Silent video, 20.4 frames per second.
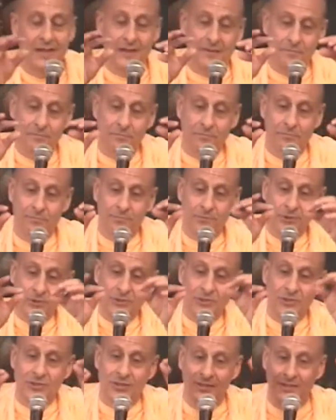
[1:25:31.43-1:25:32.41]
and
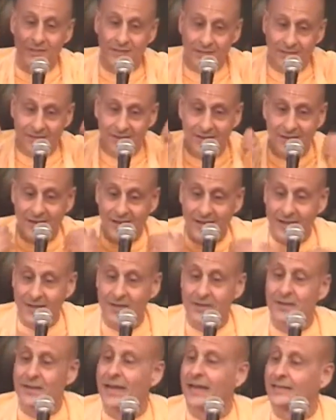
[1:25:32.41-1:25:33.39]
puts it on
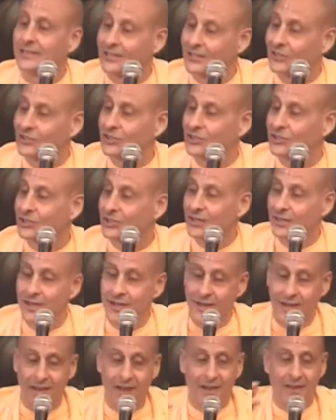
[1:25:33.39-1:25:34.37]
a necklace
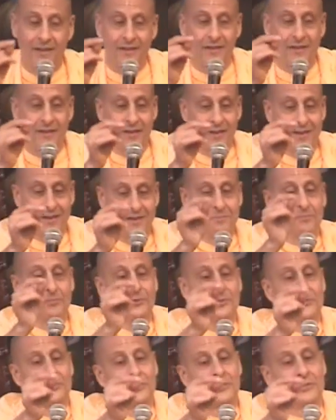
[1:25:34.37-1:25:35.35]
and
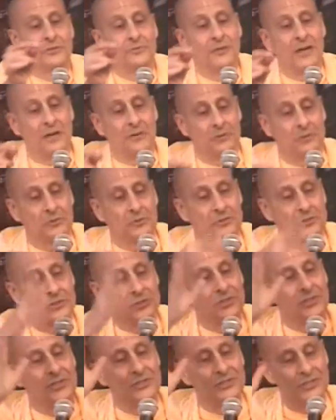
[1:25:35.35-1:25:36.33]
puts it around
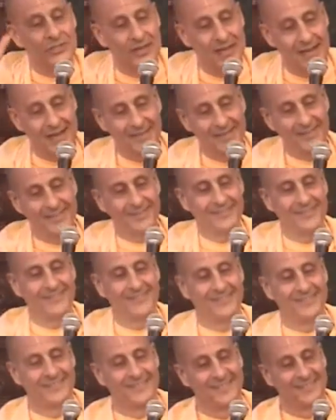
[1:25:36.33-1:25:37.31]
Krishna's neck.
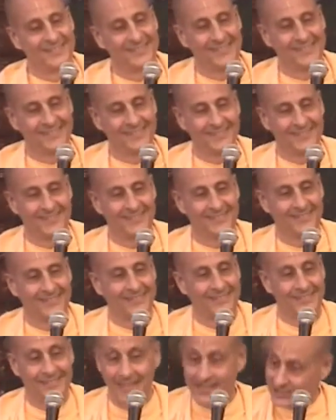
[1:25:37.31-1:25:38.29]

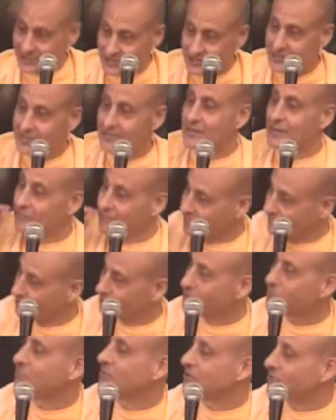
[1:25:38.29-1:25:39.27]
That's the
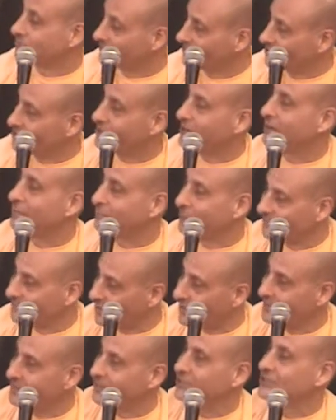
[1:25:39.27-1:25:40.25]
difference between
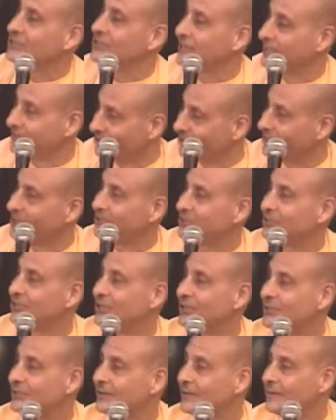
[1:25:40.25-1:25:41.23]
Jambavan and Satrajit.